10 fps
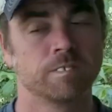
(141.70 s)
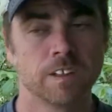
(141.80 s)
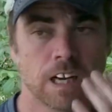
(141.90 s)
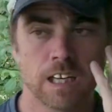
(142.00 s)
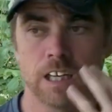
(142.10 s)
if
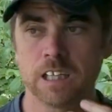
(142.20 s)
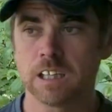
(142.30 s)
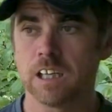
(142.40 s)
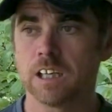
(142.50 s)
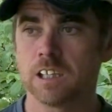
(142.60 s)
you got
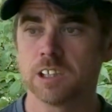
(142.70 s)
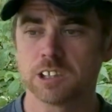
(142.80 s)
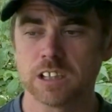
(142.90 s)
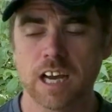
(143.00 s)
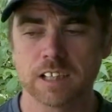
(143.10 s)
anything in your
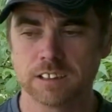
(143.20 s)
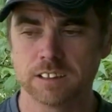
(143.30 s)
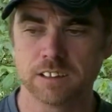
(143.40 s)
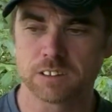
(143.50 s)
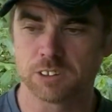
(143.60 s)

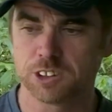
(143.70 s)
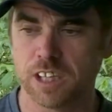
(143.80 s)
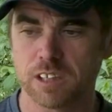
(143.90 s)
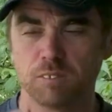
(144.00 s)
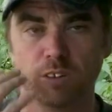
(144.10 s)
sinuses, it's gonna
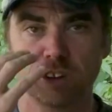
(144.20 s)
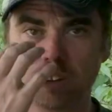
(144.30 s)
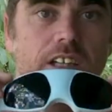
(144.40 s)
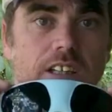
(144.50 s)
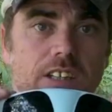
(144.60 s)
shake them
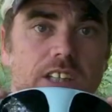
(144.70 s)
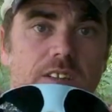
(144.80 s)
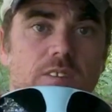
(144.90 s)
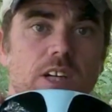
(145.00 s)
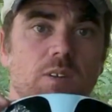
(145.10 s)
loose. You
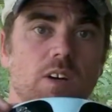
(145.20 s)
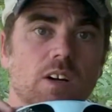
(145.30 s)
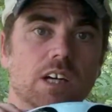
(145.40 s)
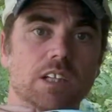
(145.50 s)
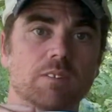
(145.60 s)
see
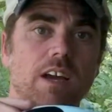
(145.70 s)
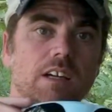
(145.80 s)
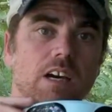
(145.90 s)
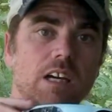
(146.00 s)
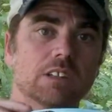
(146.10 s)
Memaw uh, at the
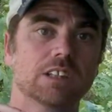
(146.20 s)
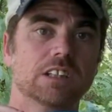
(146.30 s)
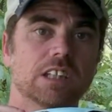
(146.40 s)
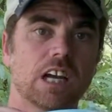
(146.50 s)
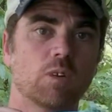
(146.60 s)
McDonald's
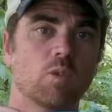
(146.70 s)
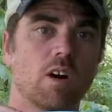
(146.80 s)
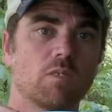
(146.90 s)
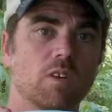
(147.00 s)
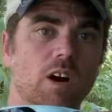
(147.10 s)
inside the
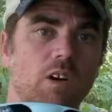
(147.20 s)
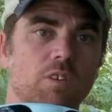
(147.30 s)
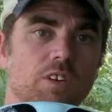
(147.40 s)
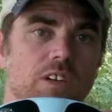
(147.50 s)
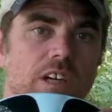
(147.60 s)
Walmart
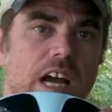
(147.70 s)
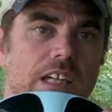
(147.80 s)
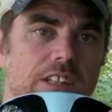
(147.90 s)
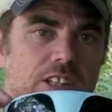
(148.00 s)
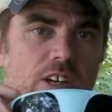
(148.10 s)
with her
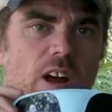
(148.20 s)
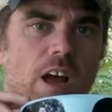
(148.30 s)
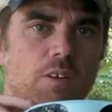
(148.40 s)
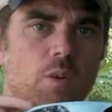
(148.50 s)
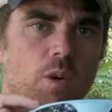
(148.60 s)
nice, you know,
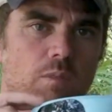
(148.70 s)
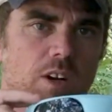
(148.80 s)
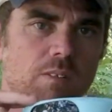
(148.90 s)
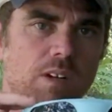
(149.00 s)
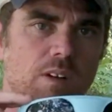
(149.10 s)
outdoor
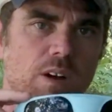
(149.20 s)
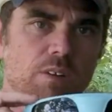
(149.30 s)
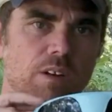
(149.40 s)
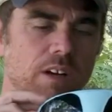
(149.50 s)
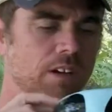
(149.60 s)
moo
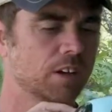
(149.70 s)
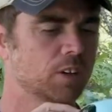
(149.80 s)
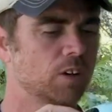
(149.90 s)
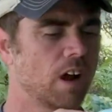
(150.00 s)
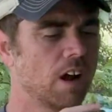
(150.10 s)
on and her
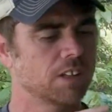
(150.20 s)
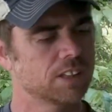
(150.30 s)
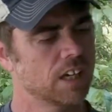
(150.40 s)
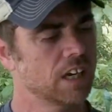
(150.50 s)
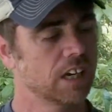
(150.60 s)

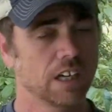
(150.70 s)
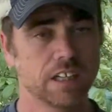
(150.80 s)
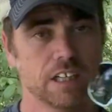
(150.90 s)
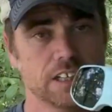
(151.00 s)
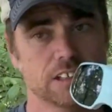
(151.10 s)
Crocs
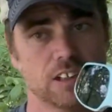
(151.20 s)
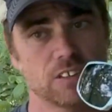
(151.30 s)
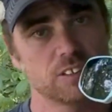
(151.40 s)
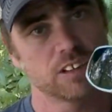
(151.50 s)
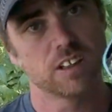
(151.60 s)
and knees
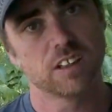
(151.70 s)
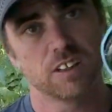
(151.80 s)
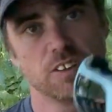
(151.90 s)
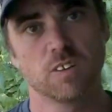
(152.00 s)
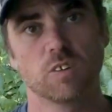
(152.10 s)
on,
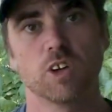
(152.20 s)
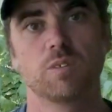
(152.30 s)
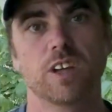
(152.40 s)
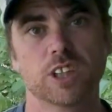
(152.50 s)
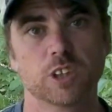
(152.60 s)
you're gonna want
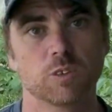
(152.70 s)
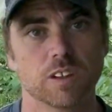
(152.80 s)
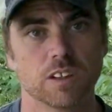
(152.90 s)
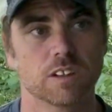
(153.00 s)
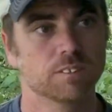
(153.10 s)
a picture
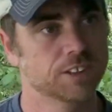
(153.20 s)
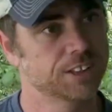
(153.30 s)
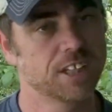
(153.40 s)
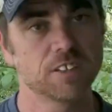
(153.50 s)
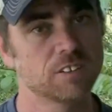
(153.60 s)
with her, but
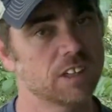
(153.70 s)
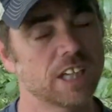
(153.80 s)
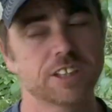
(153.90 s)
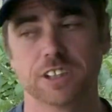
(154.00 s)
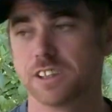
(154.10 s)
she ain't gonna
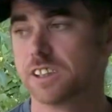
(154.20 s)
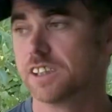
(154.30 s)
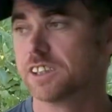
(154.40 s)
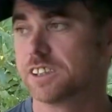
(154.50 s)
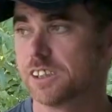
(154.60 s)
let you.
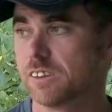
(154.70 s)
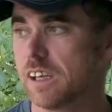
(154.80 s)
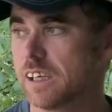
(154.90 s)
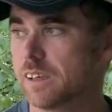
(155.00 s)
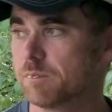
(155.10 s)
She don't
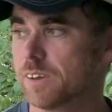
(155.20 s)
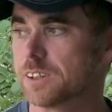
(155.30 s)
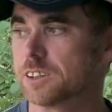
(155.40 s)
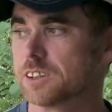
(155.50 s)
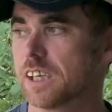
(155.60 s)
like getting
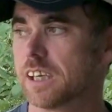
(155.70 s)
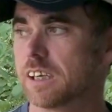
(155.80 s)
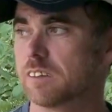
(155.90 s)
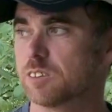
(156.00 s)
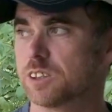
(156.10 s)
pictures
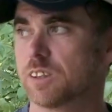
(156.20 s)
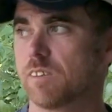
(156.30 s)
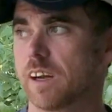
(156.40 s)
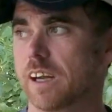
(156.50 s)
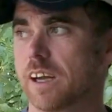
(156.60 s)
taken of
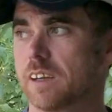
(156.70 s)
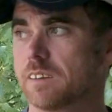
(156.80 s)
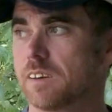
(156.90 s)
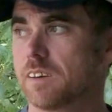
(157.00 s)
herself like that.